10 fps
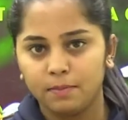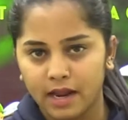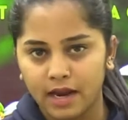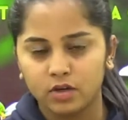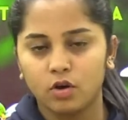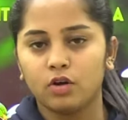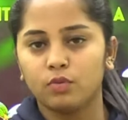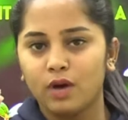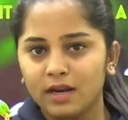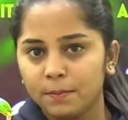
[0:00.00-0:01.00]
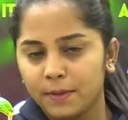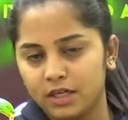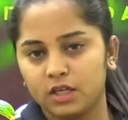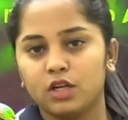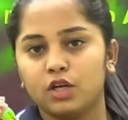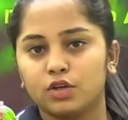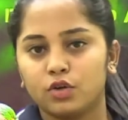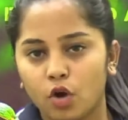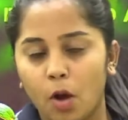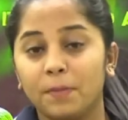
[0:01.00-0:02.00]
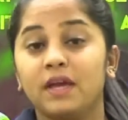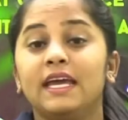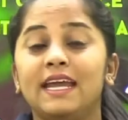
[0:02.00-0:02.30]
plant or one particular crop